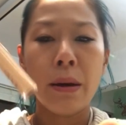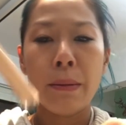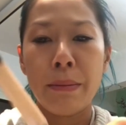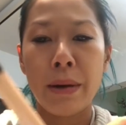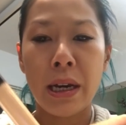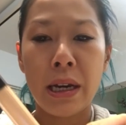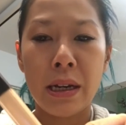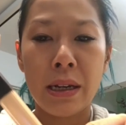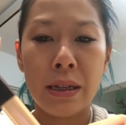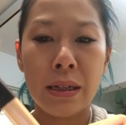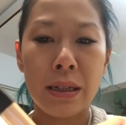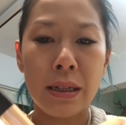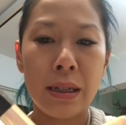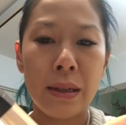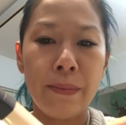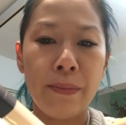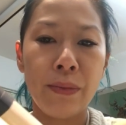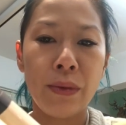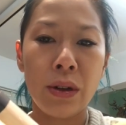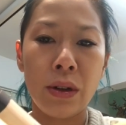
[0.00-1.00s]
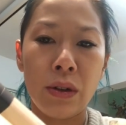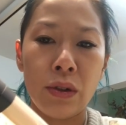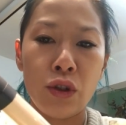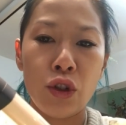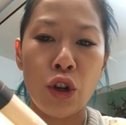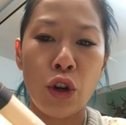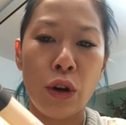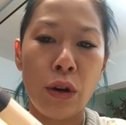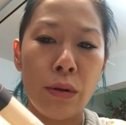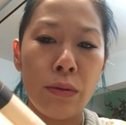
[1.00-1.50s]
because the
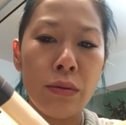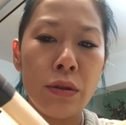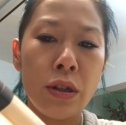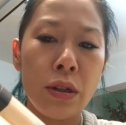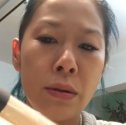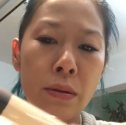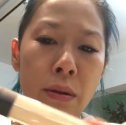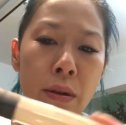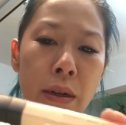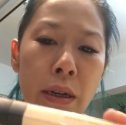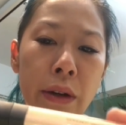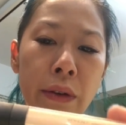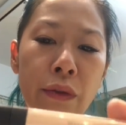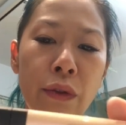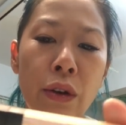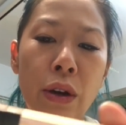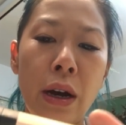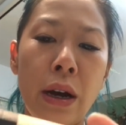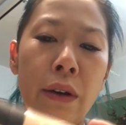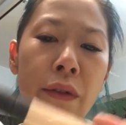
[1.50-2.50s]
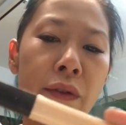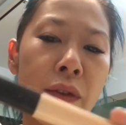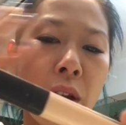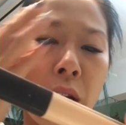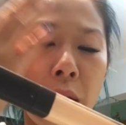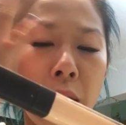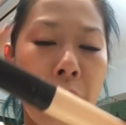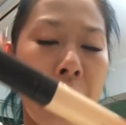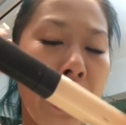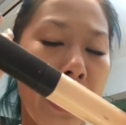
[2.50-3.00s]
germs, if you have
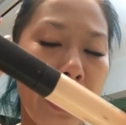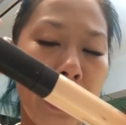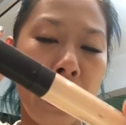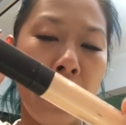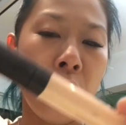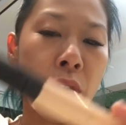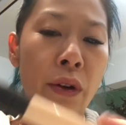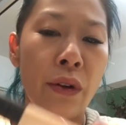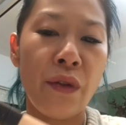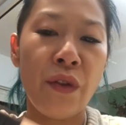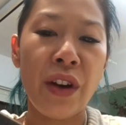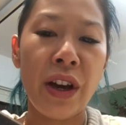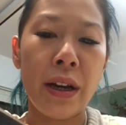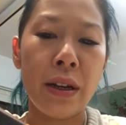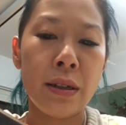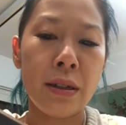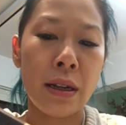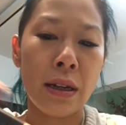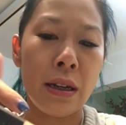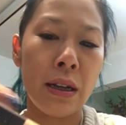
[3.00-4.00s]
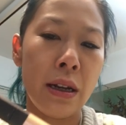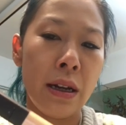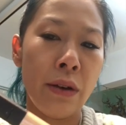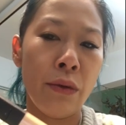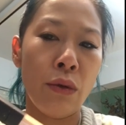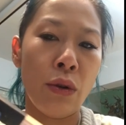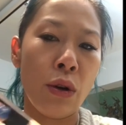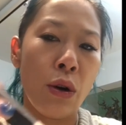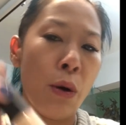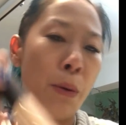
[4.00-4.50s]
like acne on your face, then it
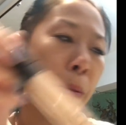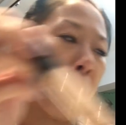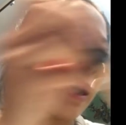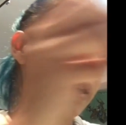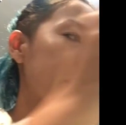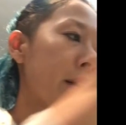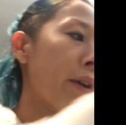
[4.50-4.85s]
will go back